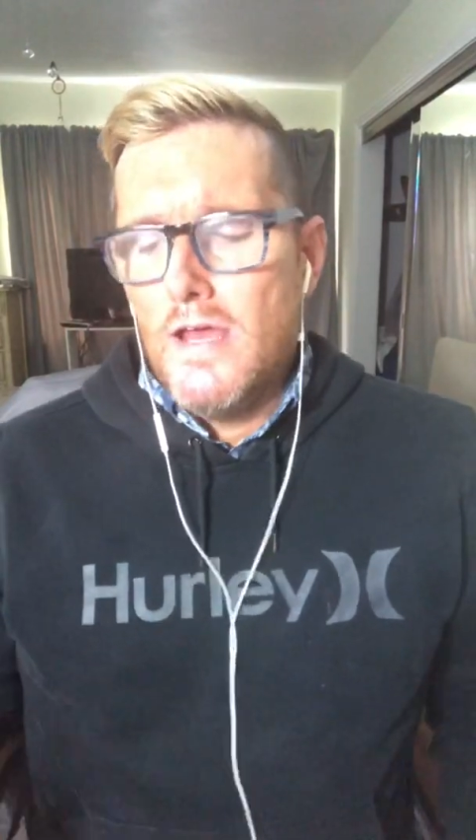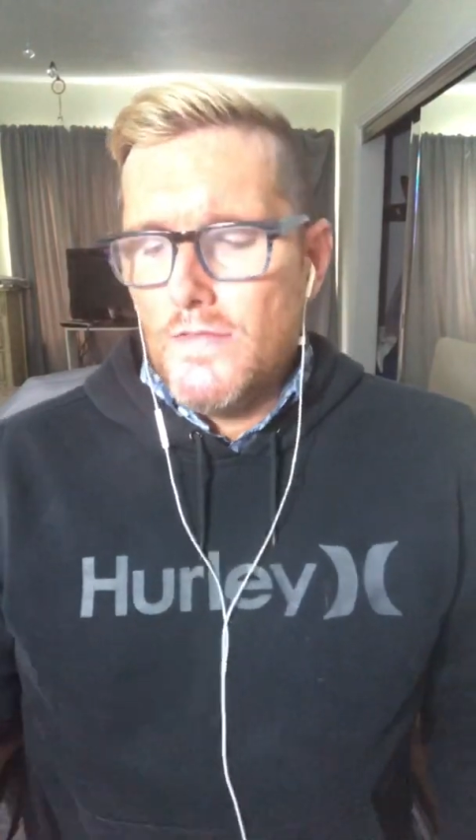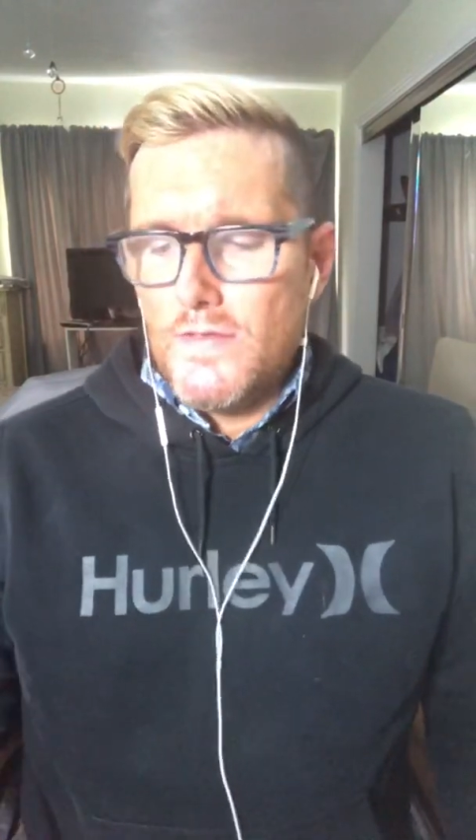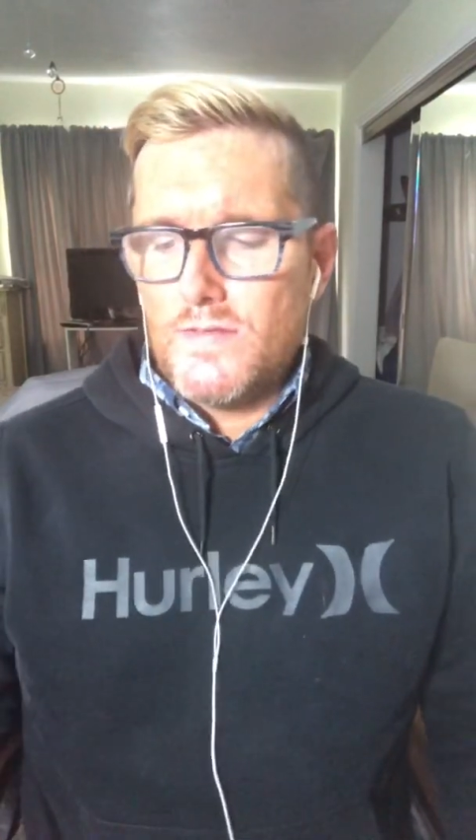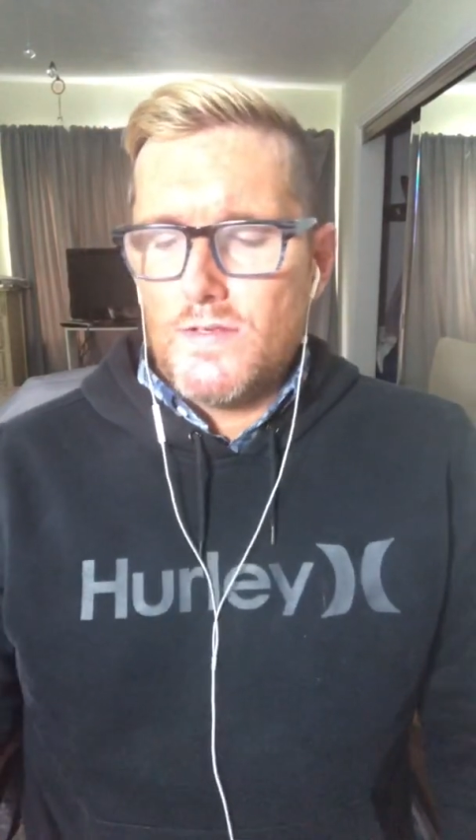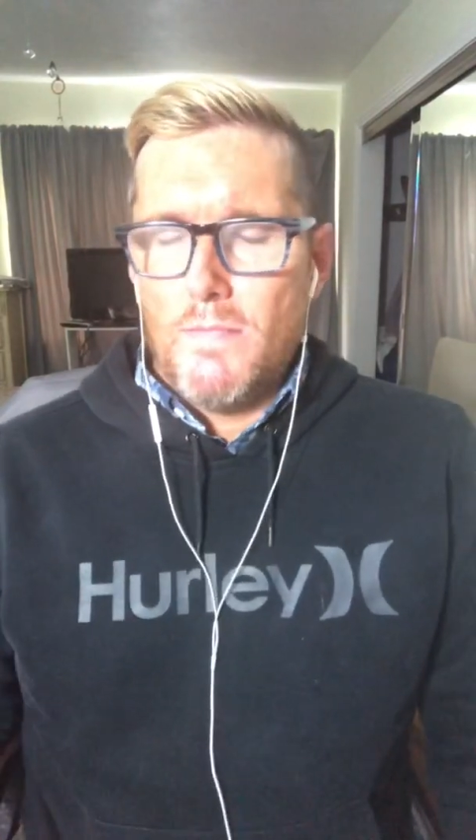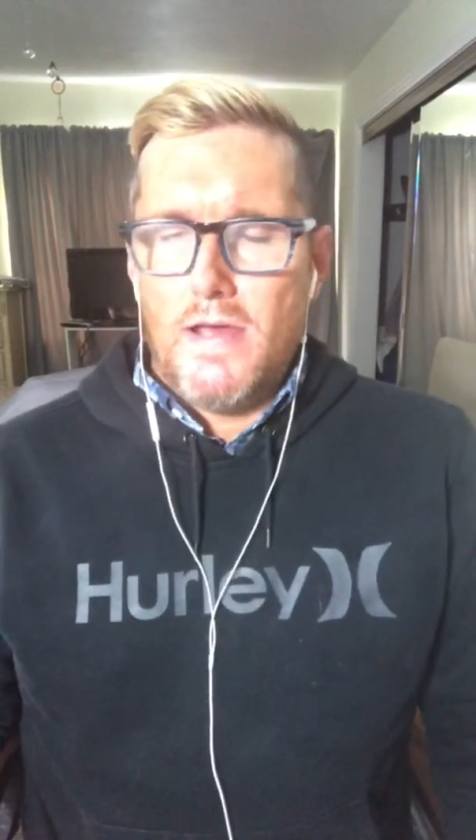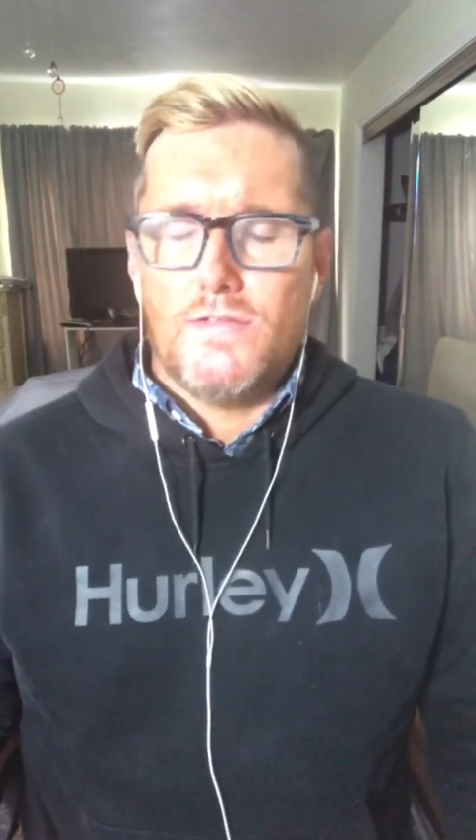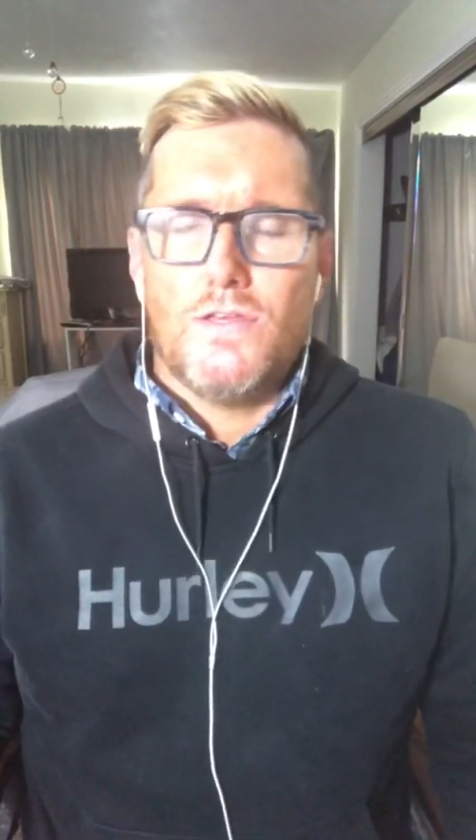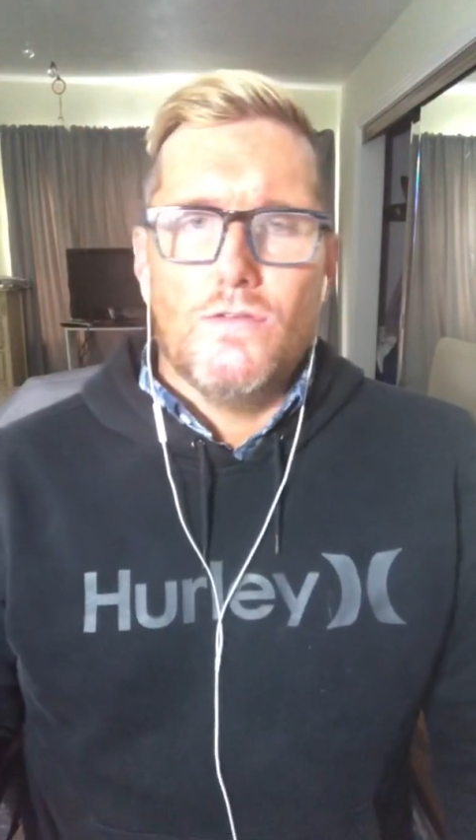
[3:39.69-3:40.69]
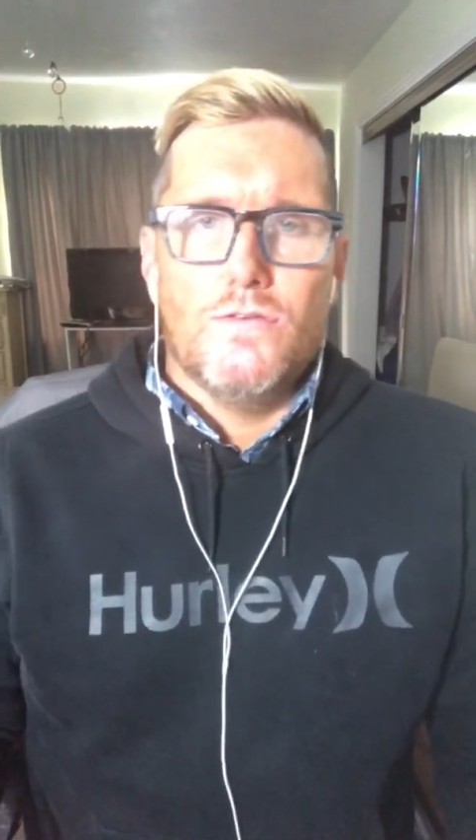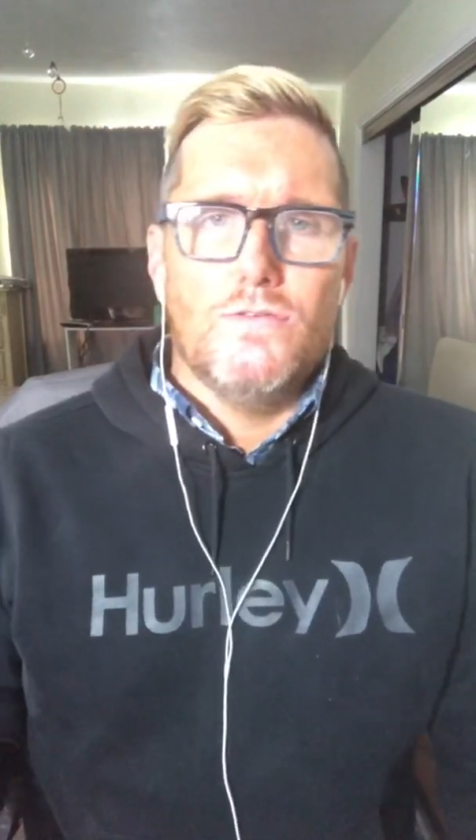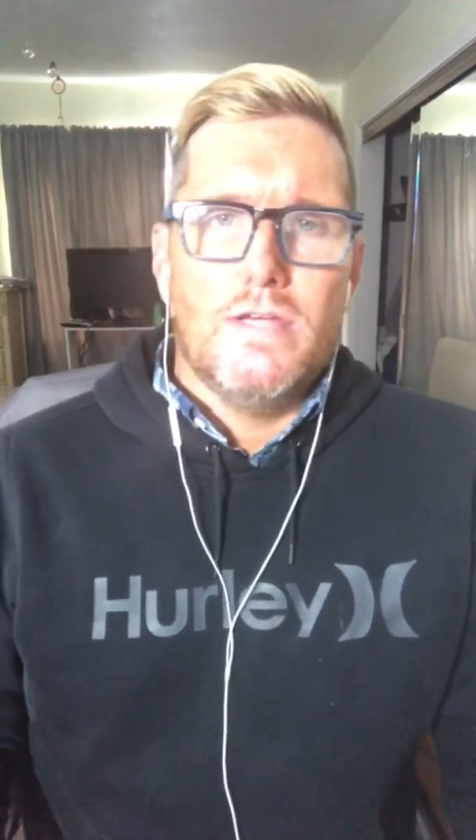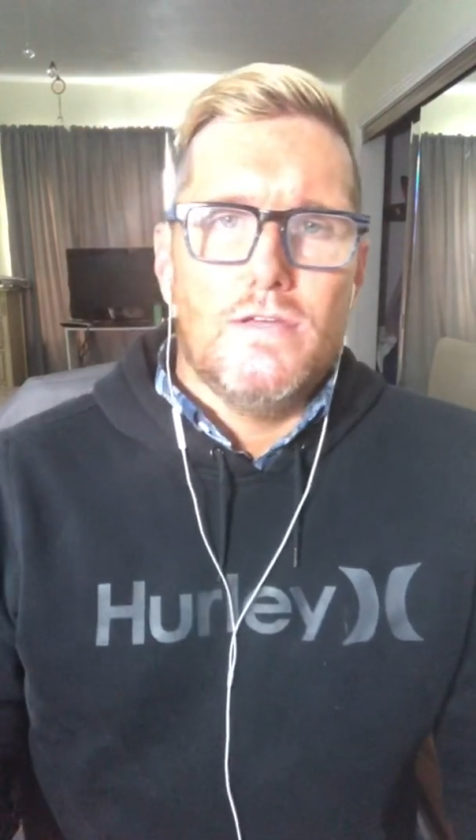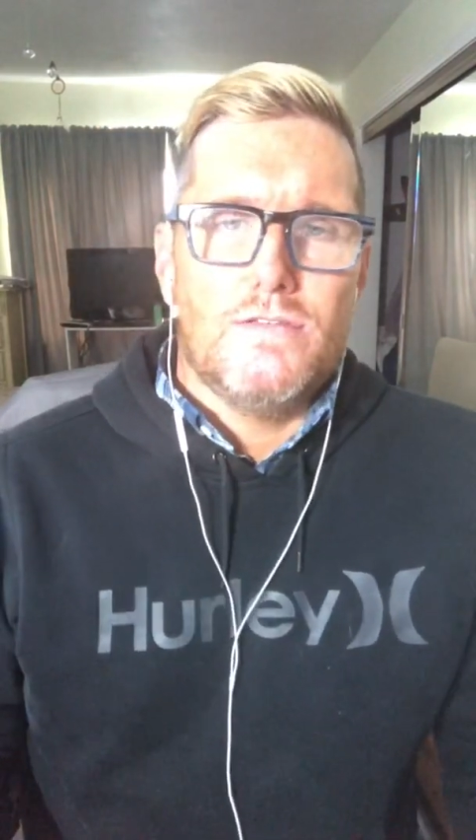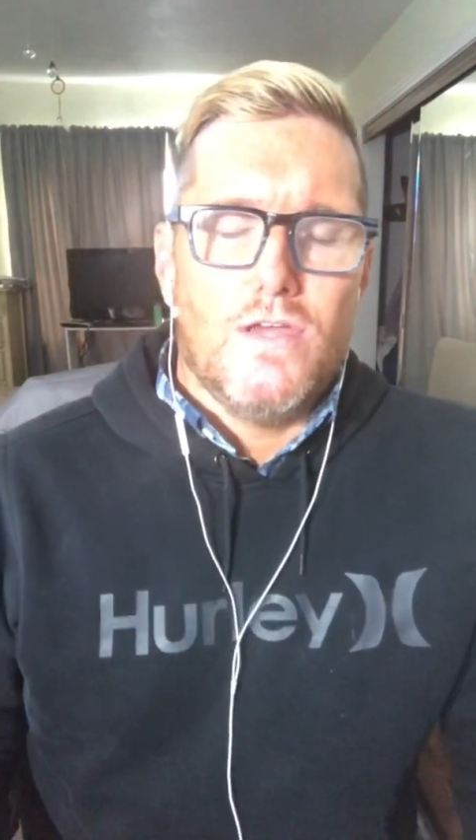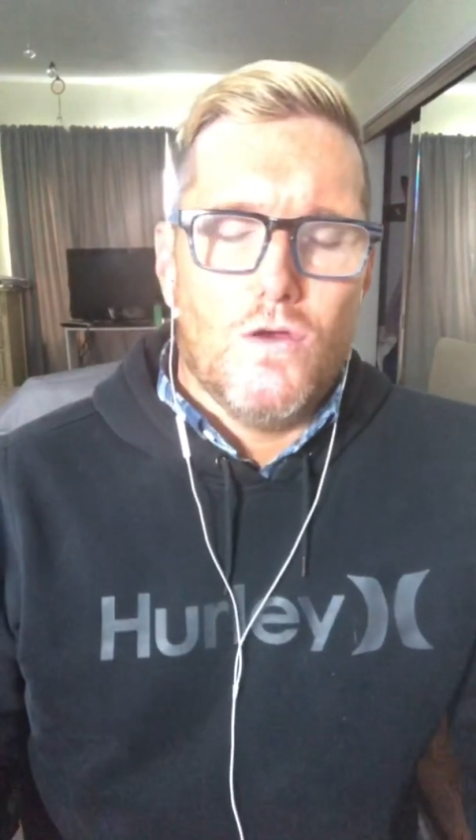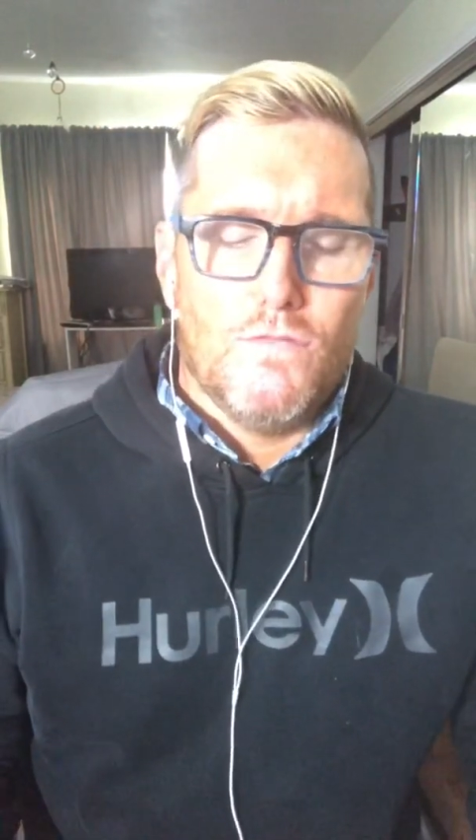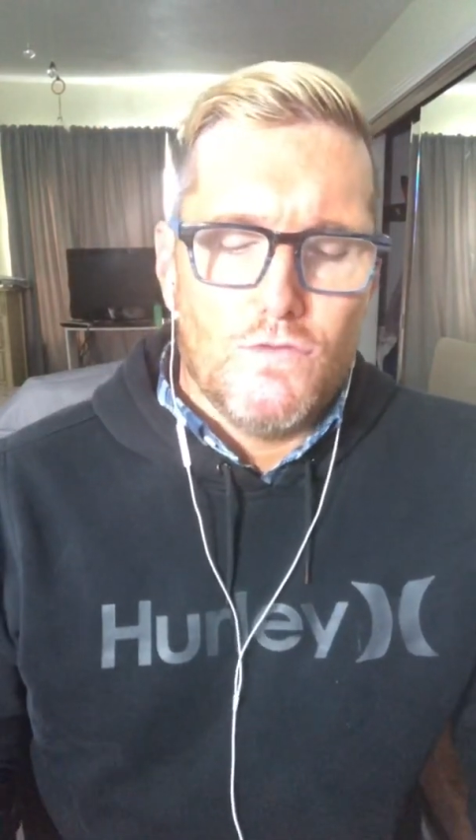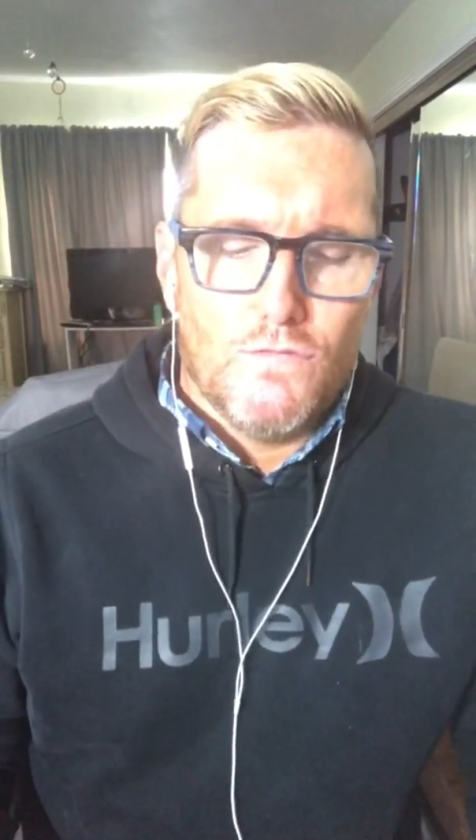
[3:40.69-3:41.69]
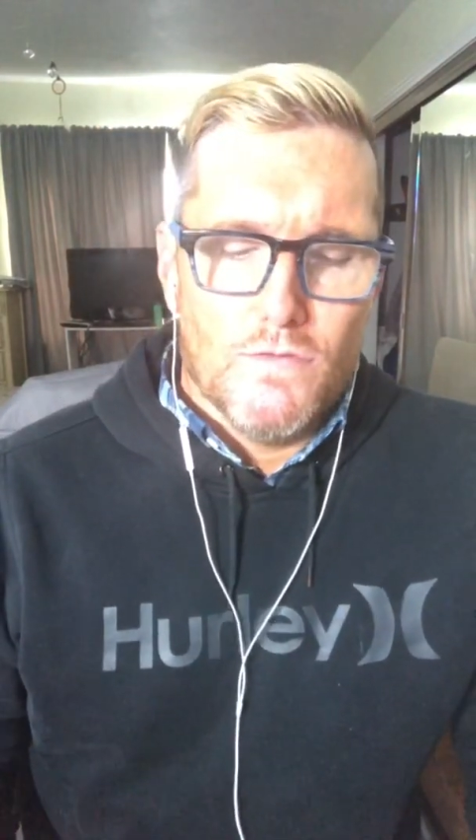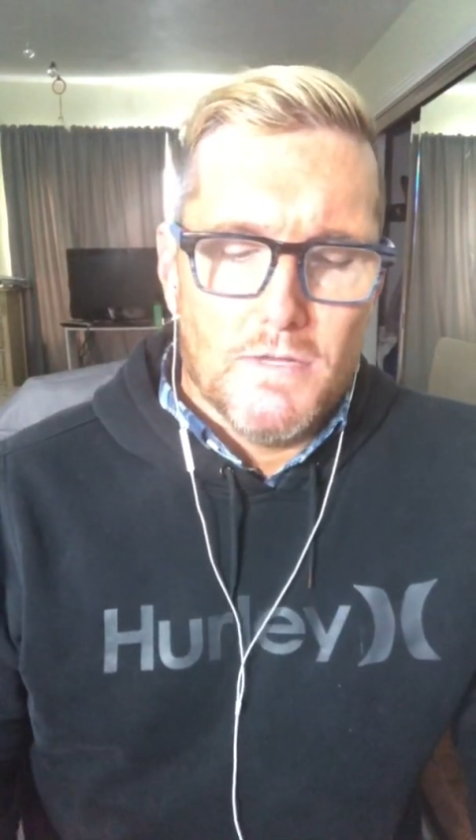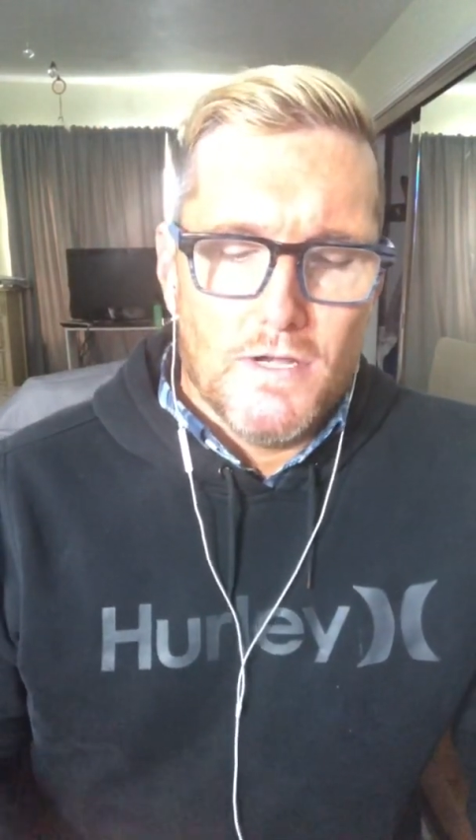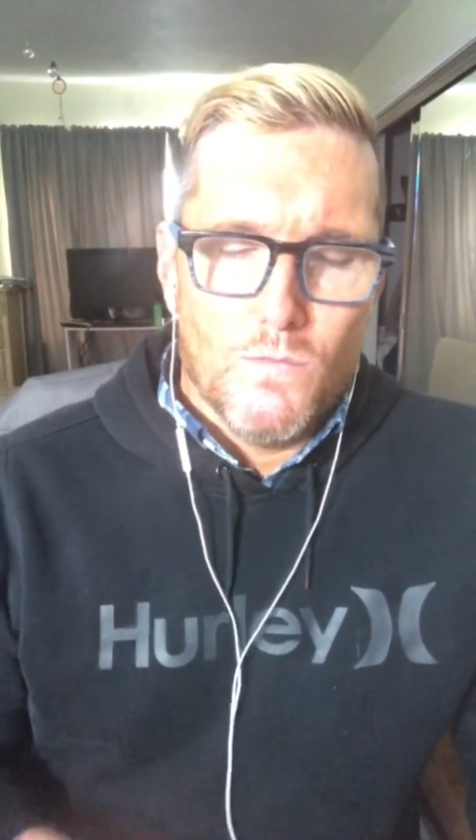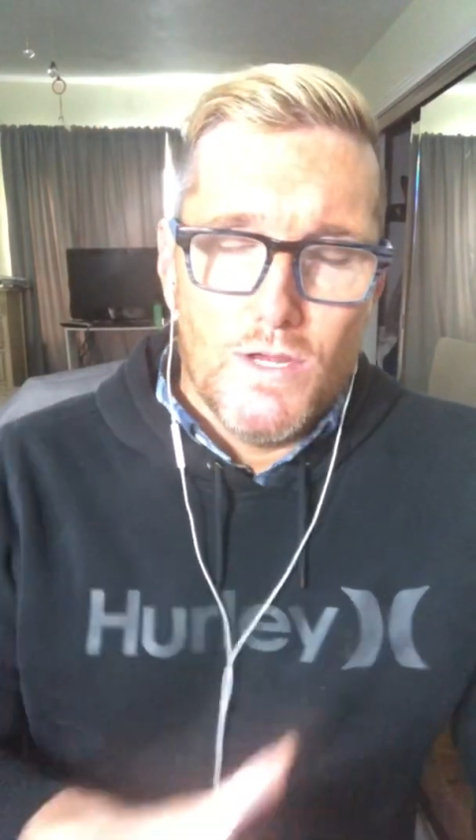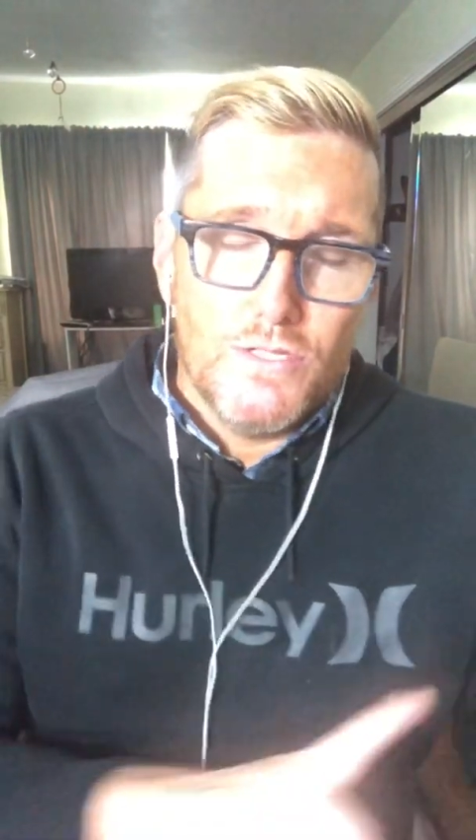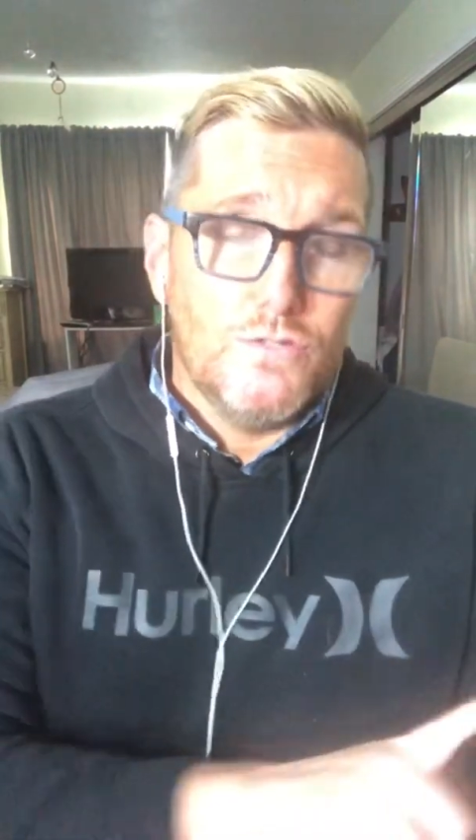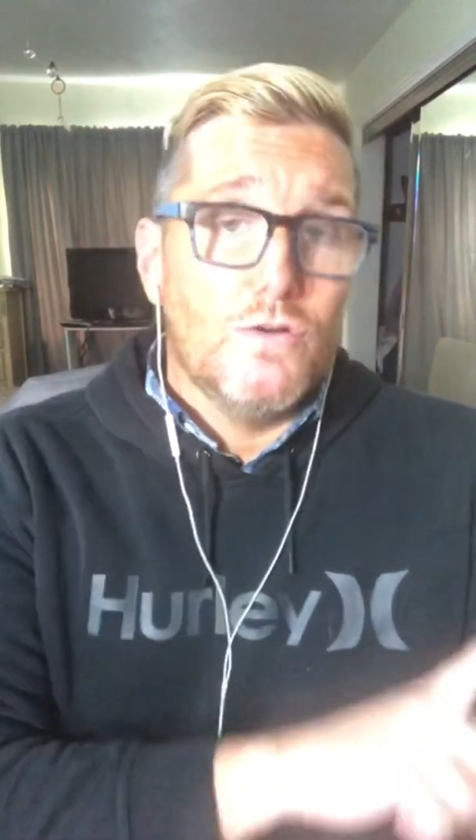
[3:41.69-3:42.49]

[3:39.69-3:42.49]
This is a masculine who takes care of you, feminine, in ways you don't